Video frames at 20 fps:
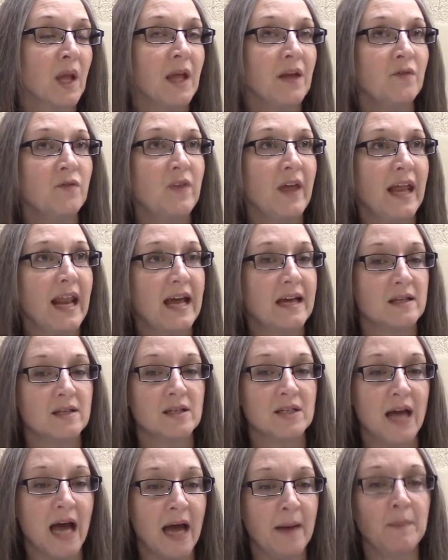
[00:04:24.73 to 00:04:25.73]
that as
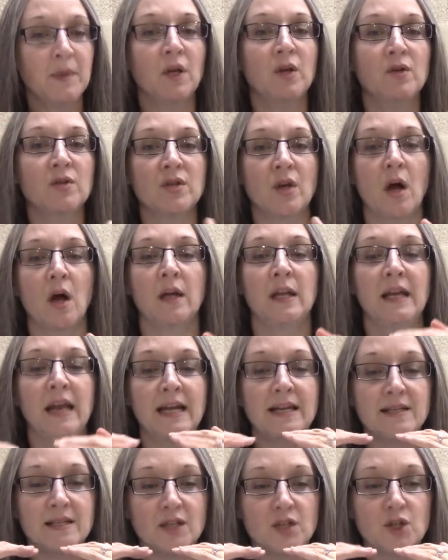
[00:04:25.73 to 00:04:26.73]
time goes on and
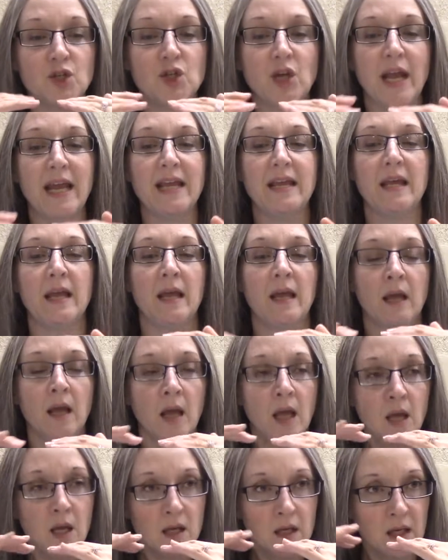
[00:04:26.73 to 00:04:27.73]
as the shaking
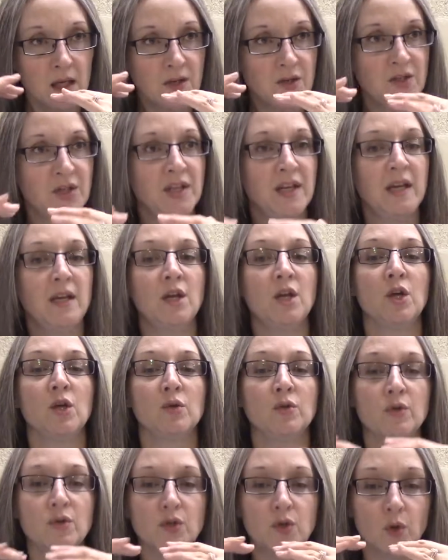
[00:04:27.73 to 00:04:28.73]

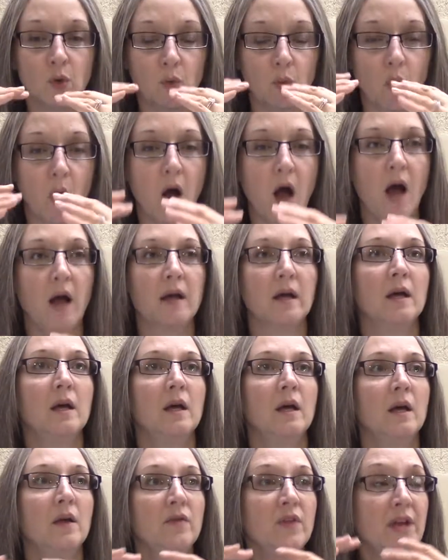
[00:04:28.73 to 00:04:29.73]
continues to rock
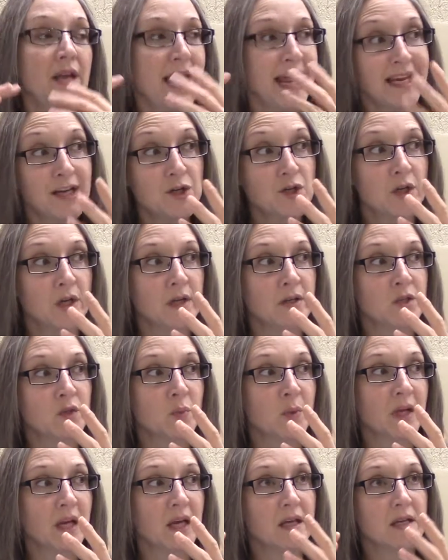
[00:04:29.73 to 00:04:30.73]
the nations,
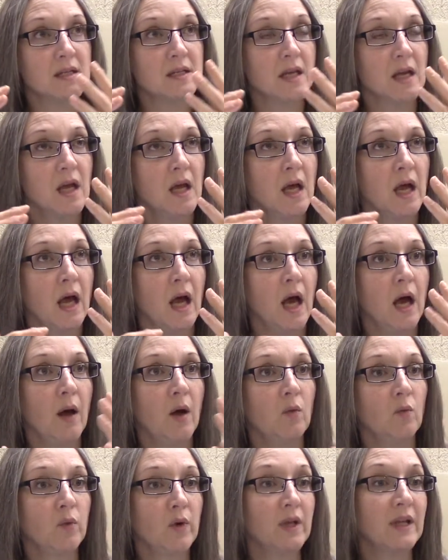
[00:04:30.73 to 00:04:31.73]
because
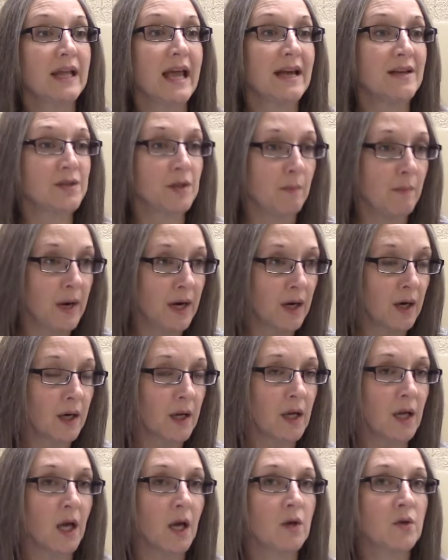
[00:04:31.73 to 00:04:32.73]
really as
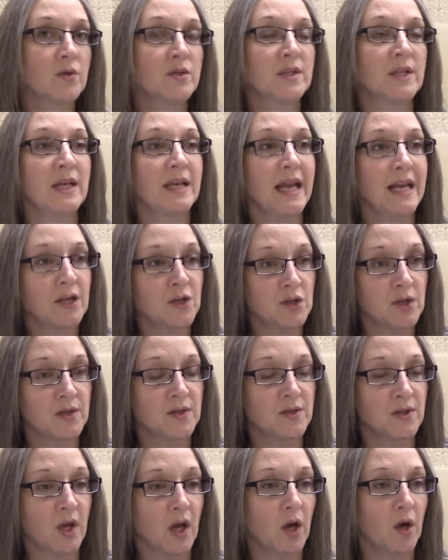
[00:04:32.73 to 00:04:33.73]
America goes, the
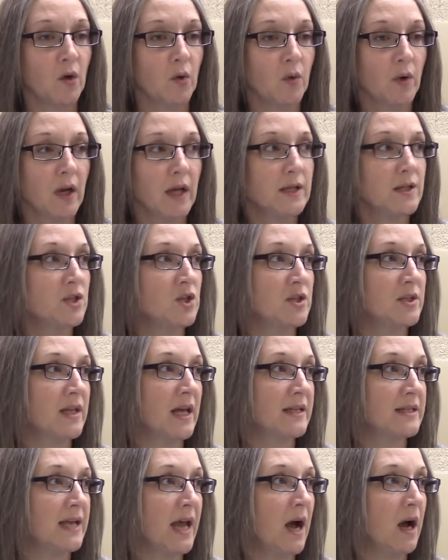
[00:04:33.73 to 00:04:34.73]
nations go. It's just
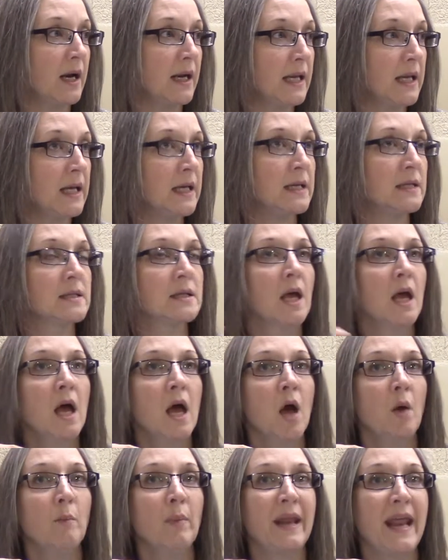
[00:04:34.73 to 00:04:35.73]
that's how it is.
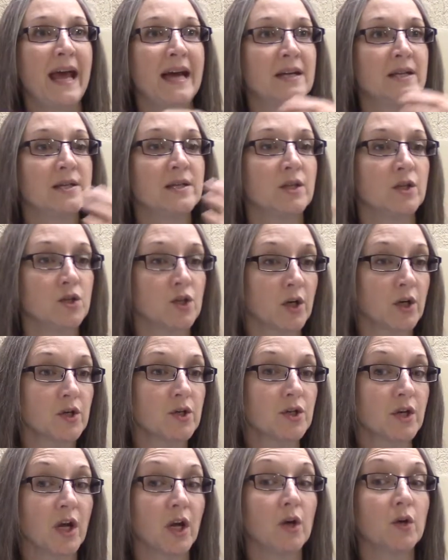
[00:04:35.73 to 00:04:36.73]
But as the
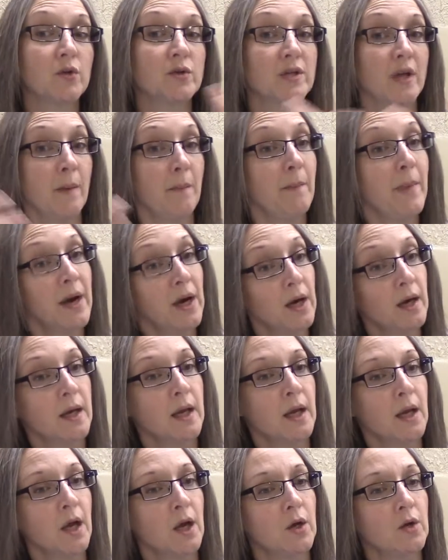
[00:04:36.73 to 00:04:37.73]
church goes,
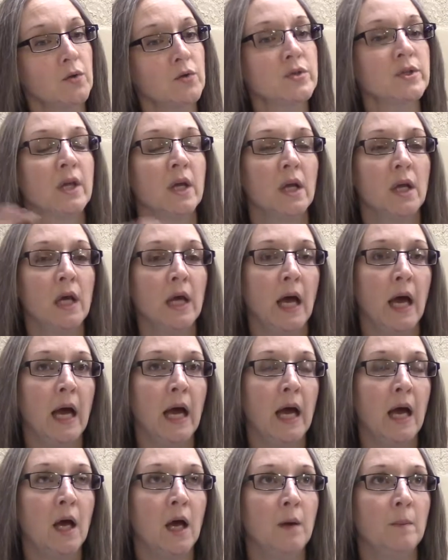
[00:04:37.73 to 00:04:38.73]
America goes.
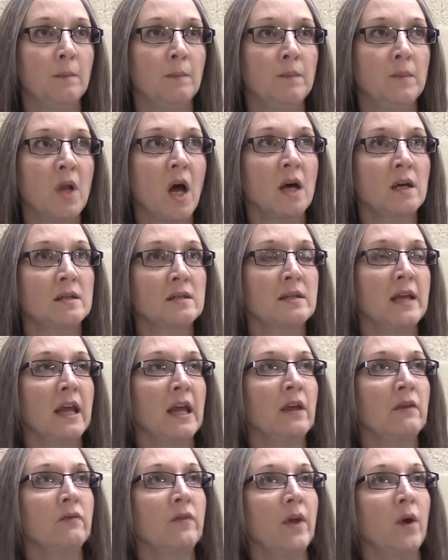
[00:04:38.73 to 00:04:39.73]
Not
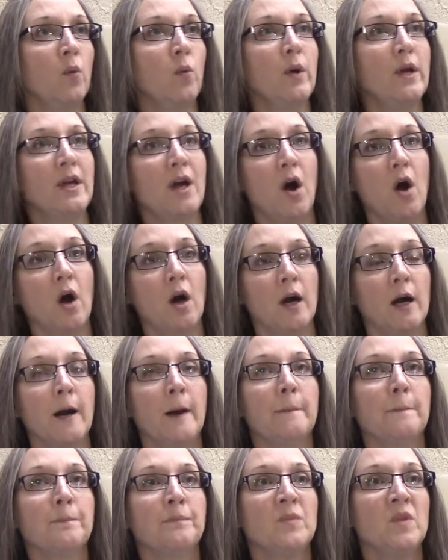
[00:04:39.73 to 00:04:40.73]
saying that we are
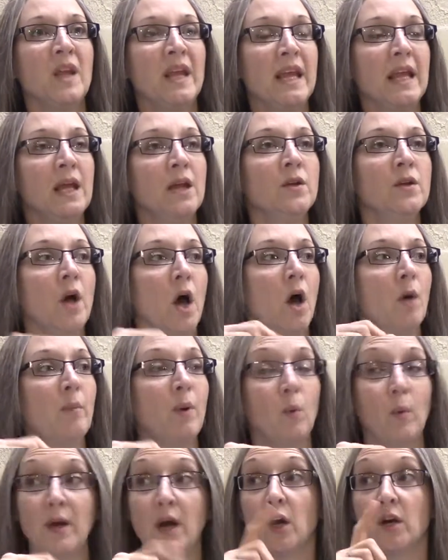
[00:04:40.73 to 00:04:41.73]
the end all,
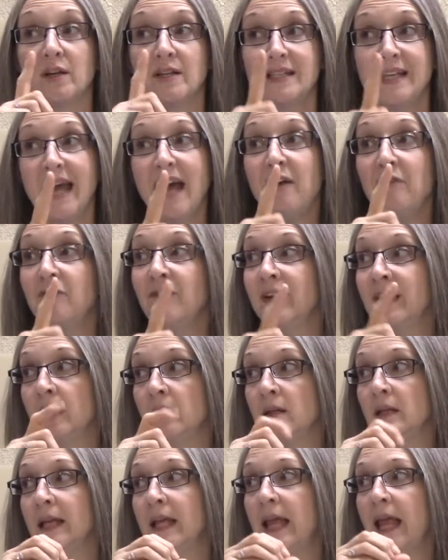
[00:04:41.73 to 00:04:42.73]
but we are
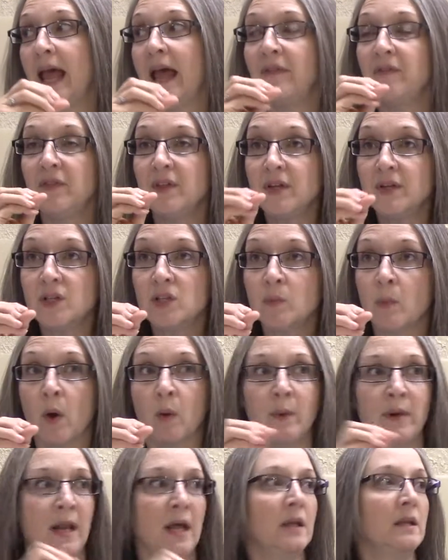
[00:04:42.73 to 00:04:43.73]
definitely, at this
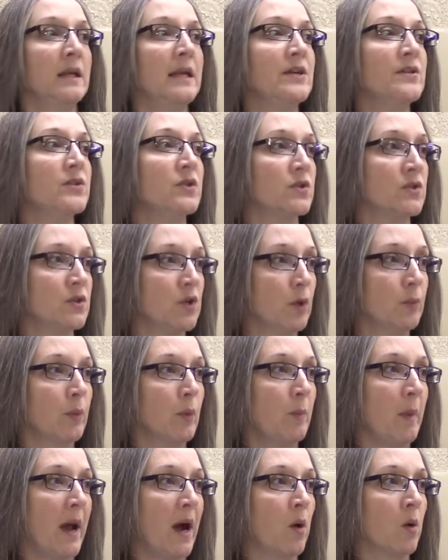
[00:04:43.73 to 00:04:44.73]
moment at least, a
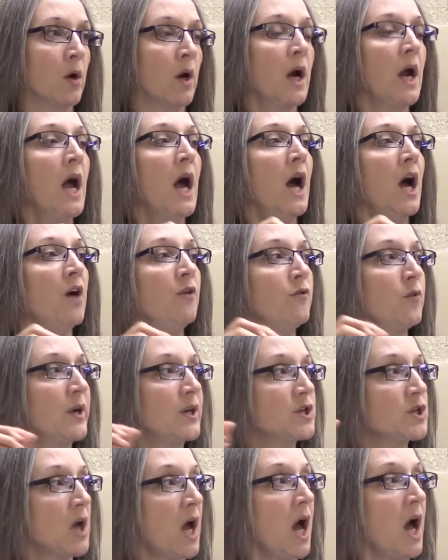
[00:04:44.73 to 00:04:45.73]
superpower of
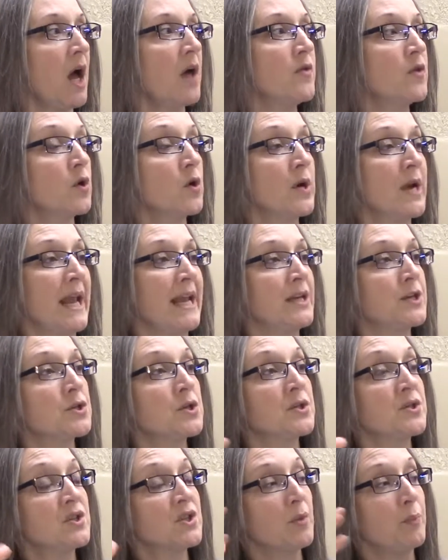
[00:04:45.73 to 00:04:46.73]
which other
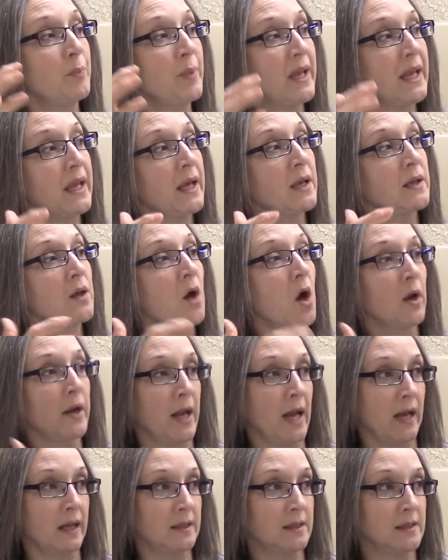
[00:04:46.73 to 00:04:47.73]
nations depend on
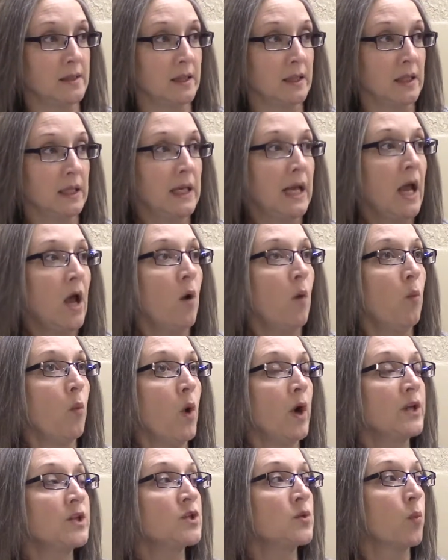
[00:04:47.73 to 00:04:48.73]
us.
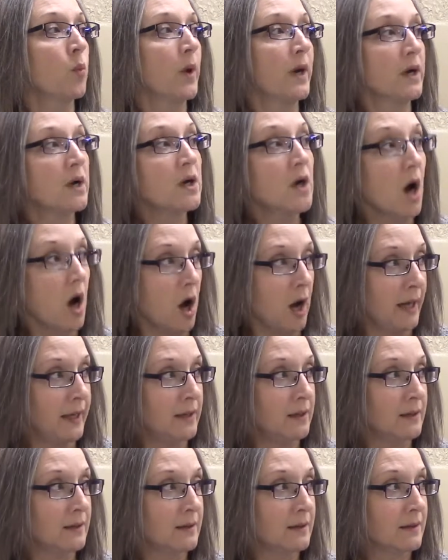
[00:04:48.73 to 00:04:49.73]
Once we're
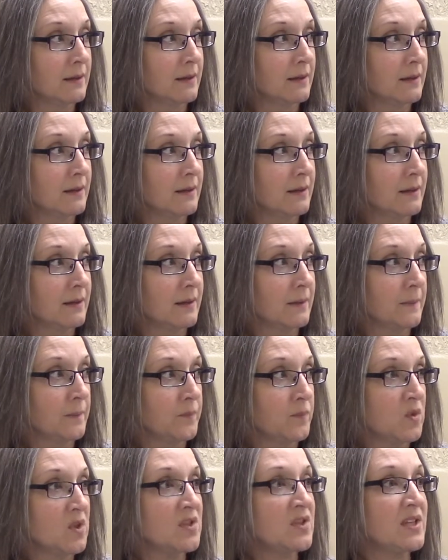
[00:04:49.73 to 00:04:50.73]
gone,
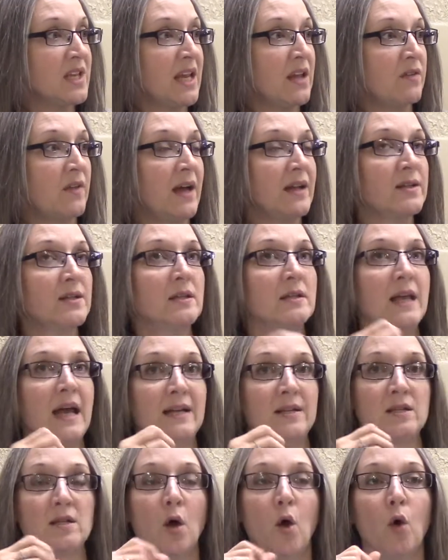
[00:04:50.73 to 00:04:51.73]
see, that's
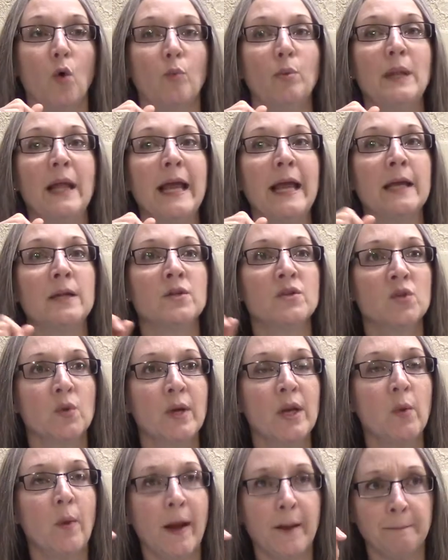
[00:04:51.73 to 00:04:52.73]
the whole plan. So
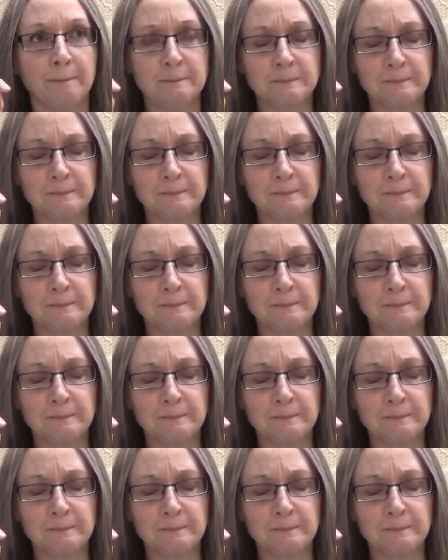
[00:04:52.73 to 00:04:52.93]
anyway,